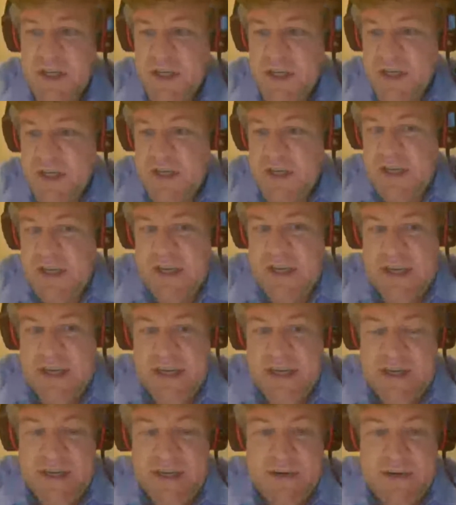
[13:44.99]

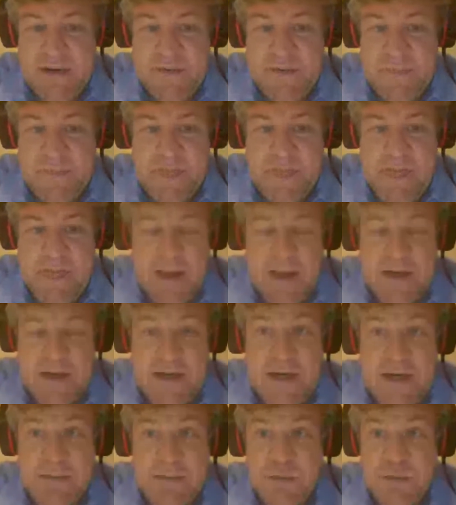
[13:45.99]
And
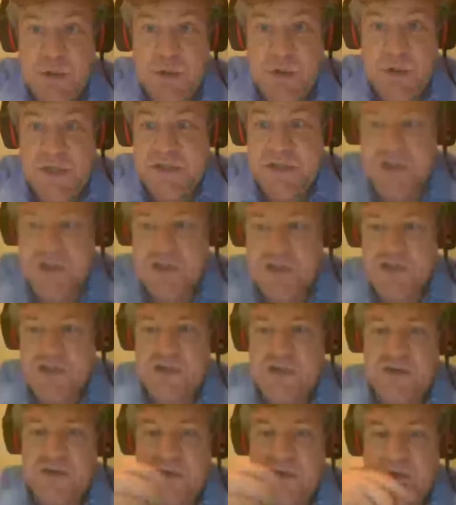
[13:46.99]
I'm going
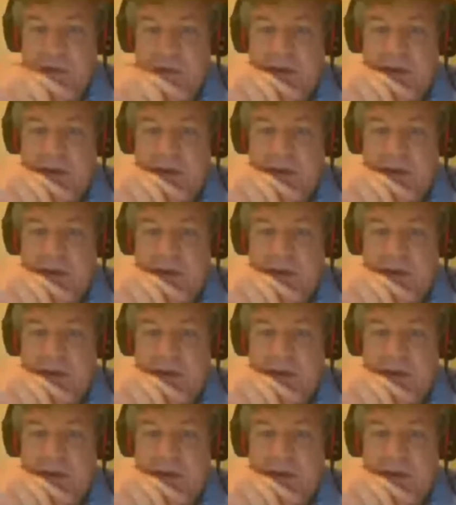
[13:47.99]
to